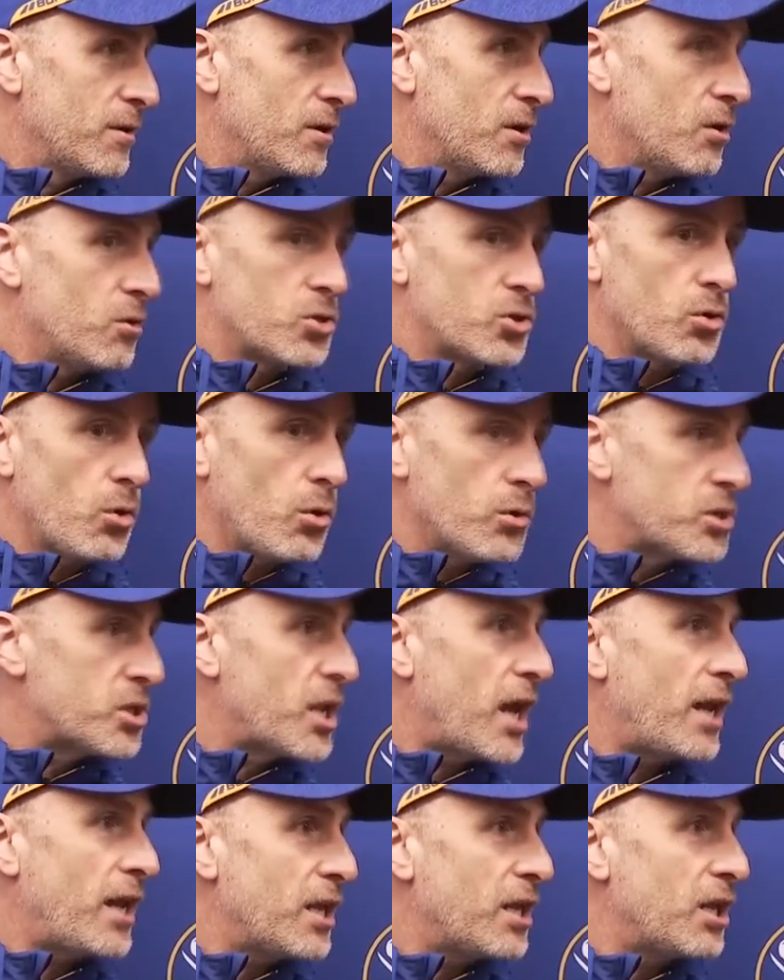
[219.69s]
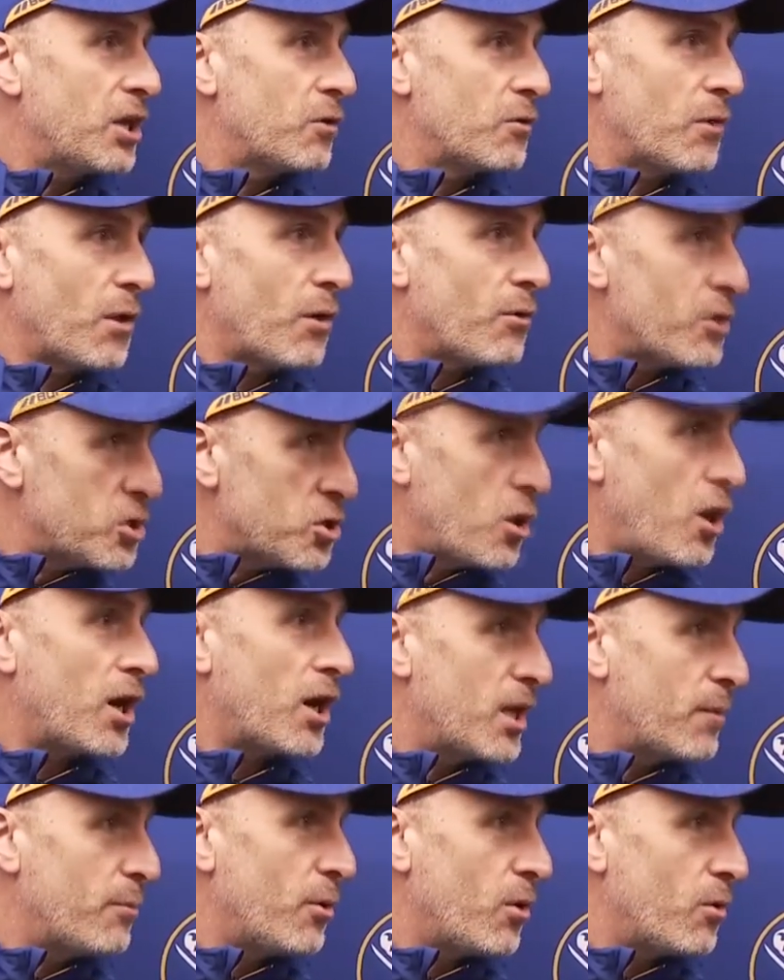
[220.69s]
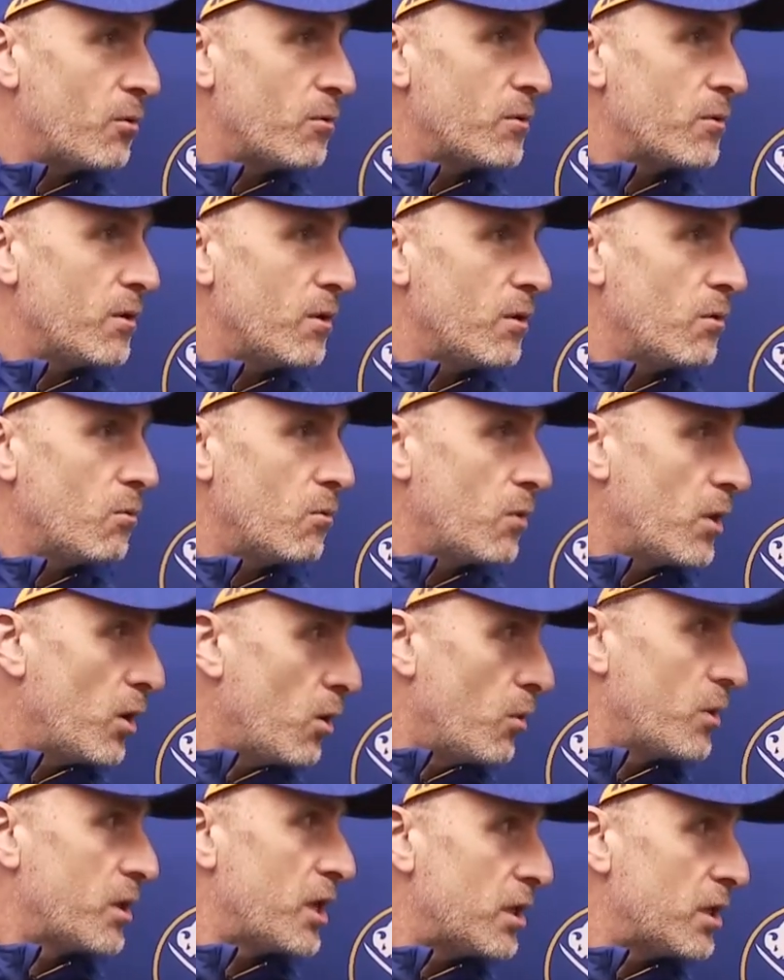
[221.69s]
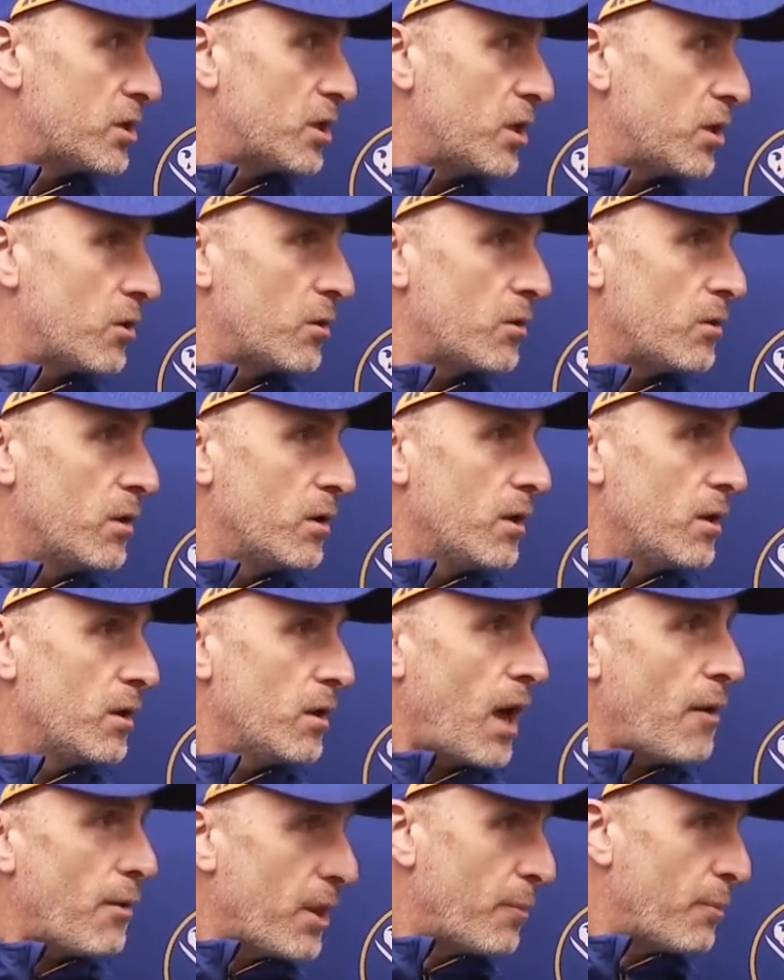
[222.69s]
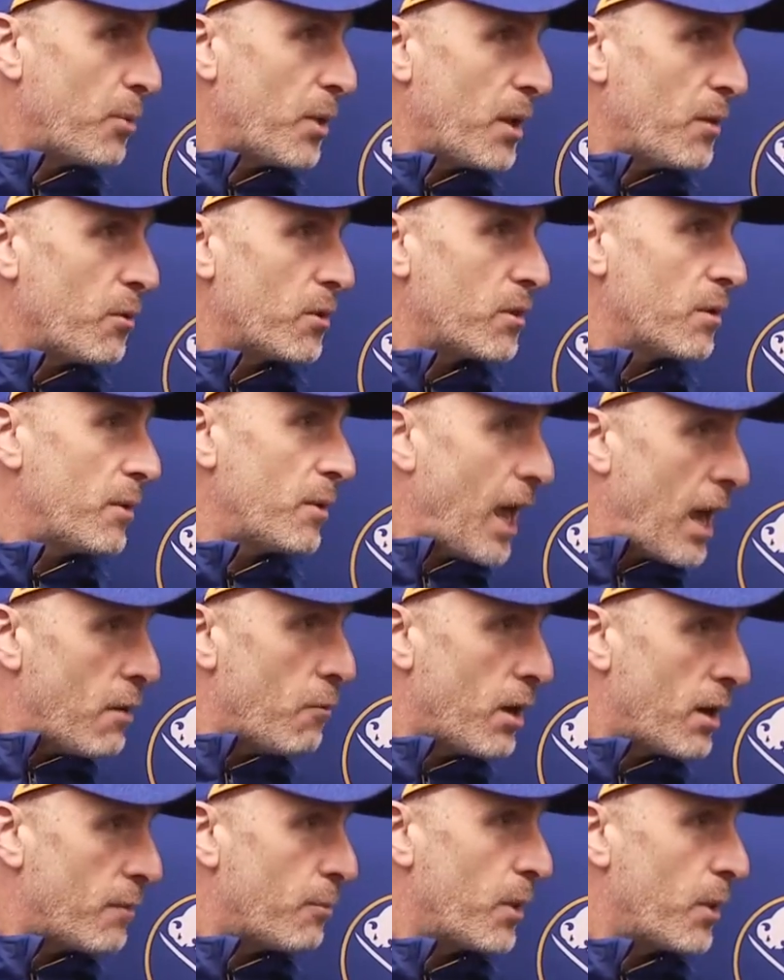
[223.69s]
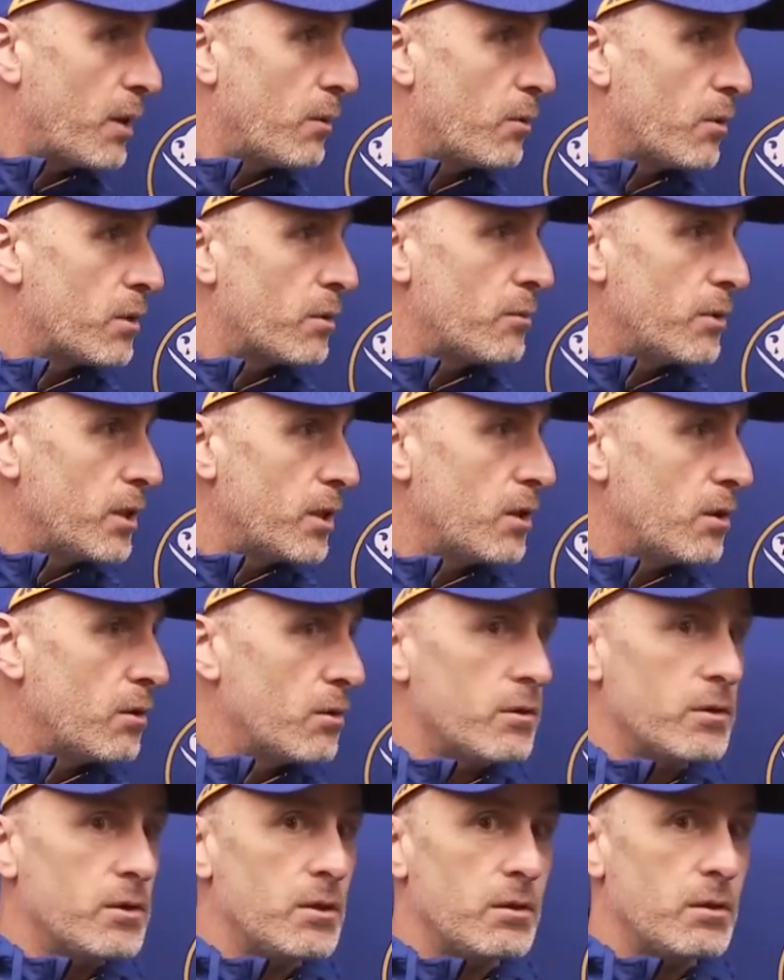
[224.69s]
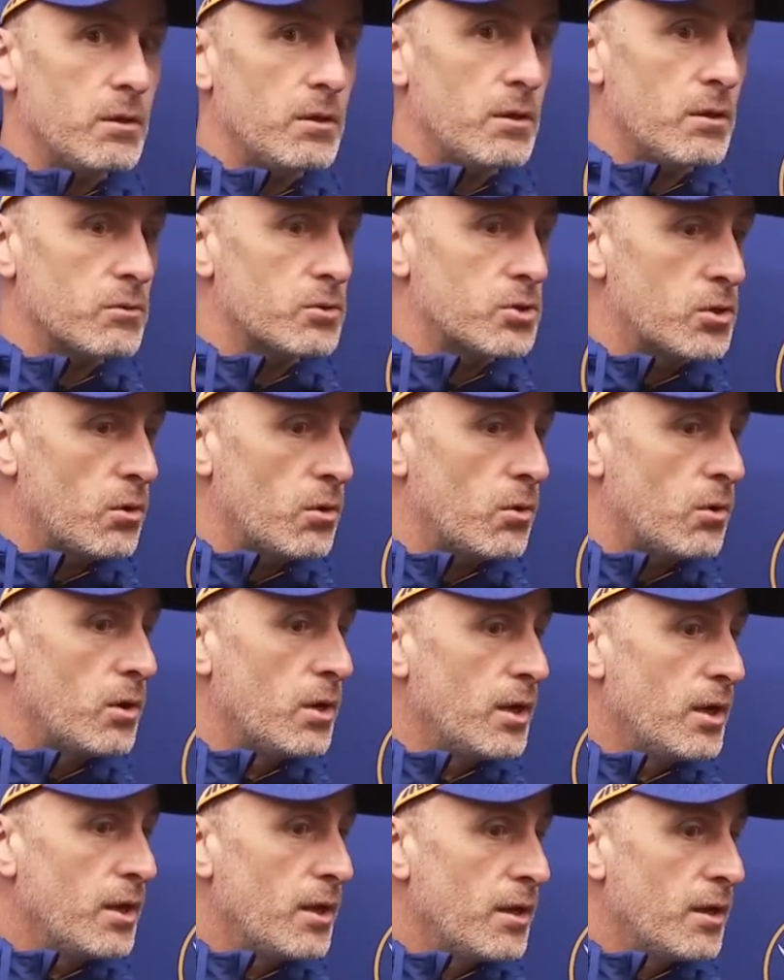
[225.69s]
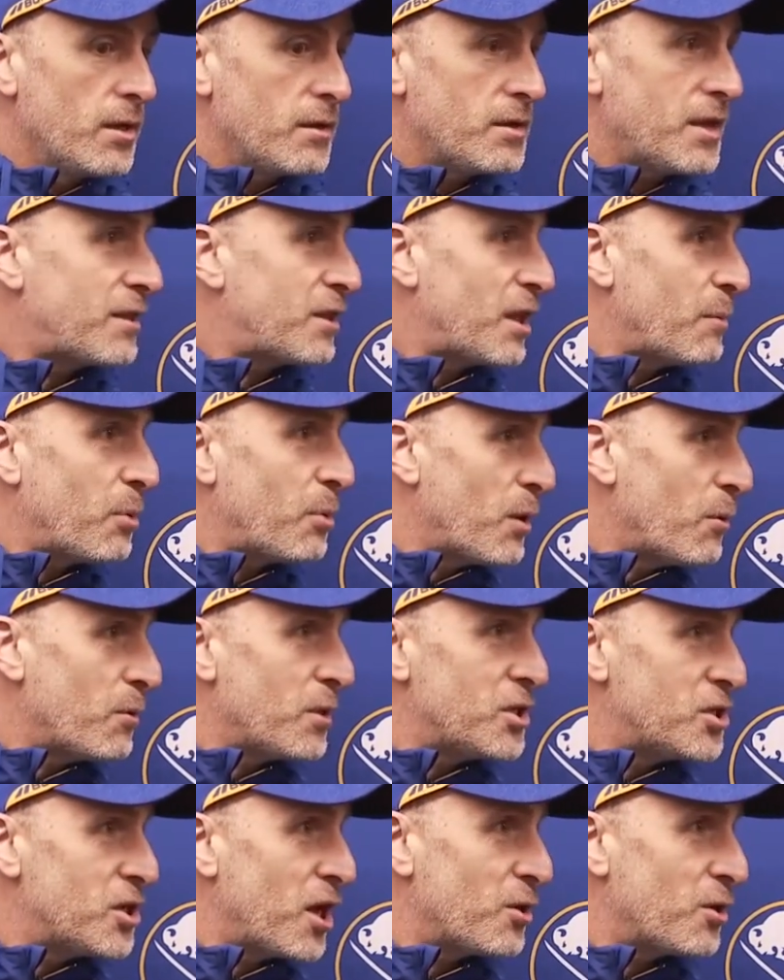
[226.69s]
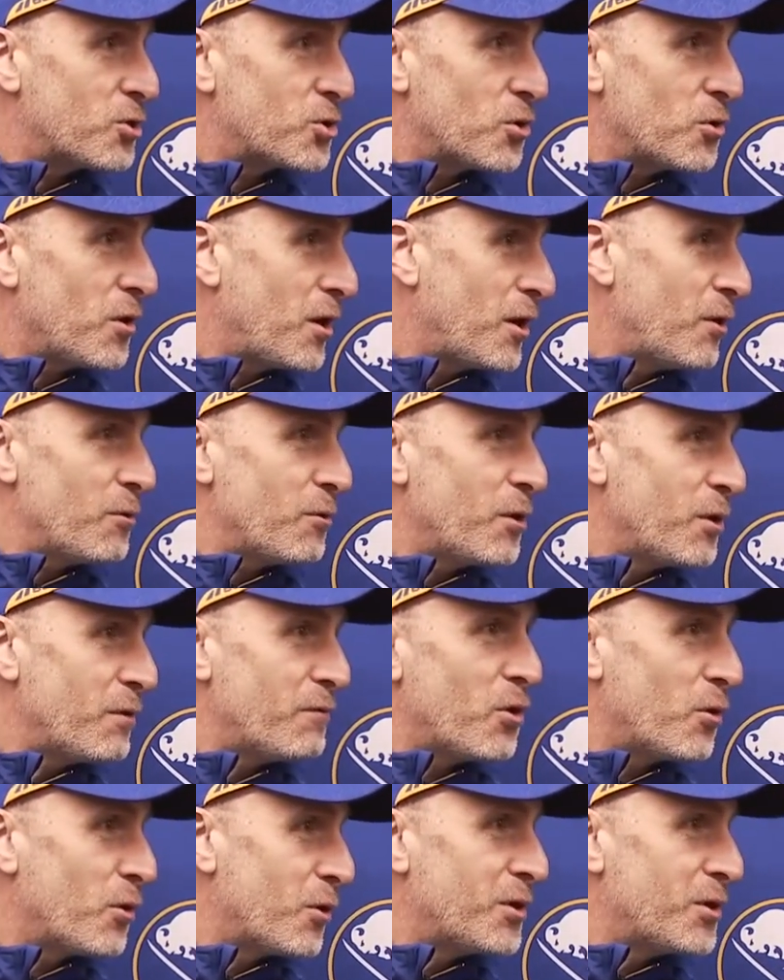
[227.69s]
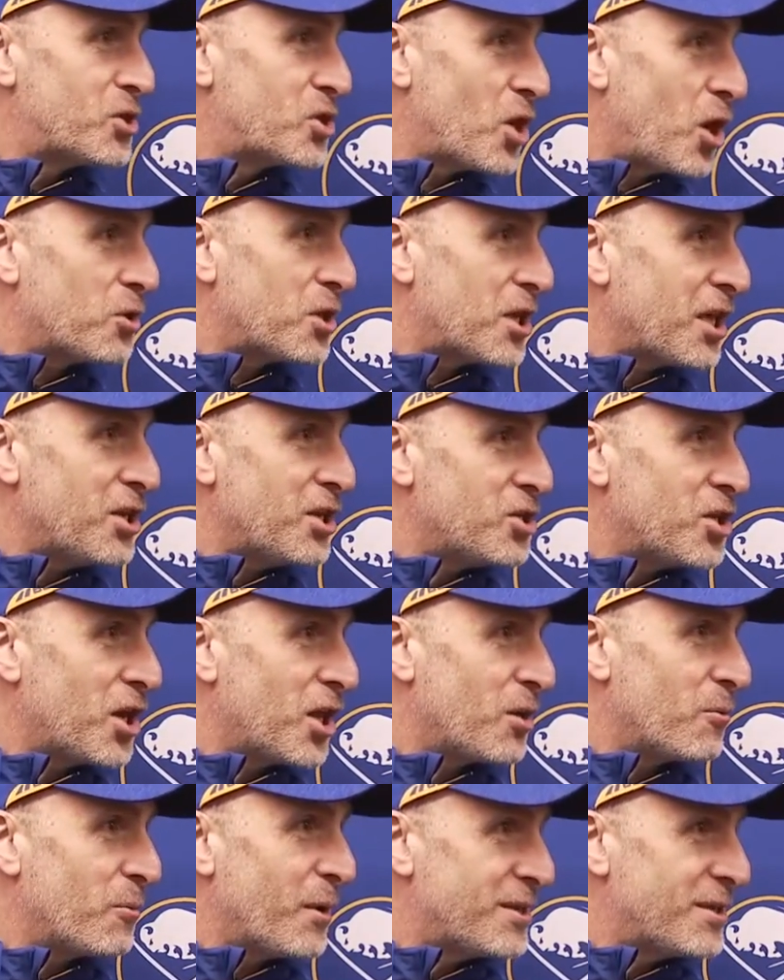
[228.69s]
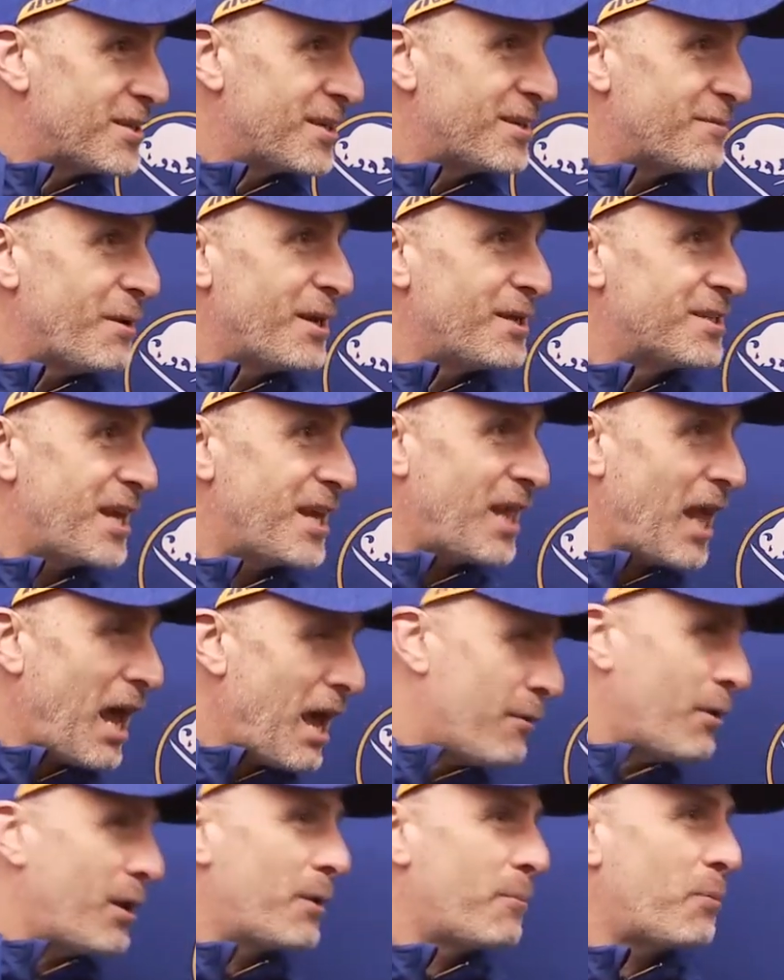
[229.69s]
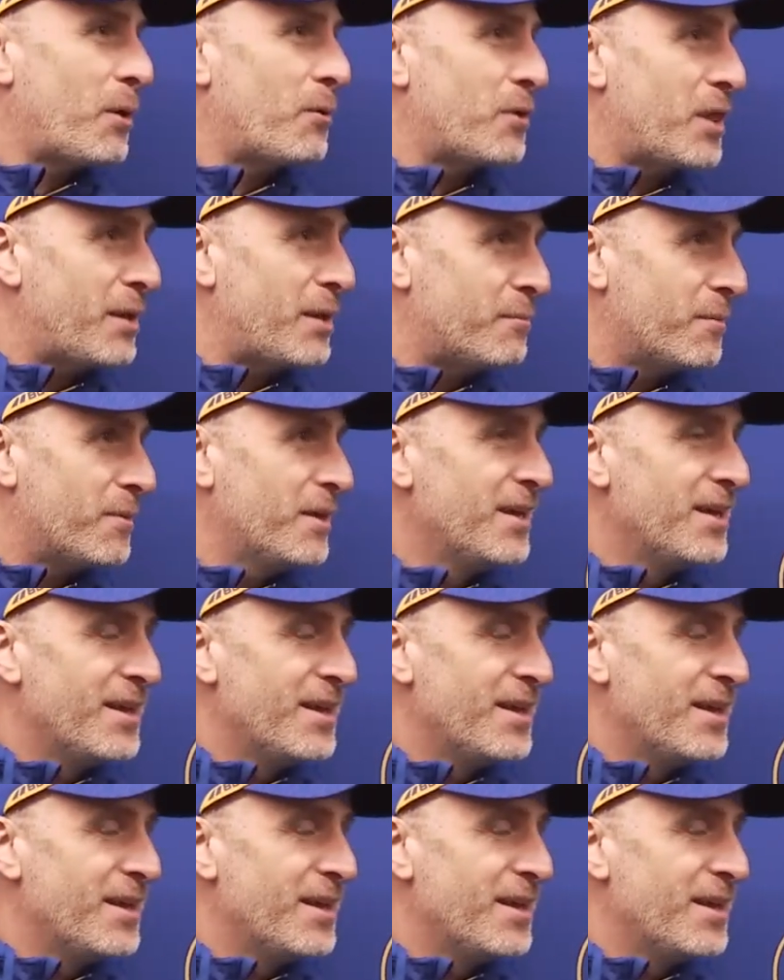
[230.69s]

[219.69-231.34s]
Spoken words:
You know, so Owen's not in here, and they're already talking about, you know, when Owen gets here, I want to play with him, and I want to play with him, and they're, you know, so yet they play with each other, so they don't even know they're insulting each other by saying, I want to play with him.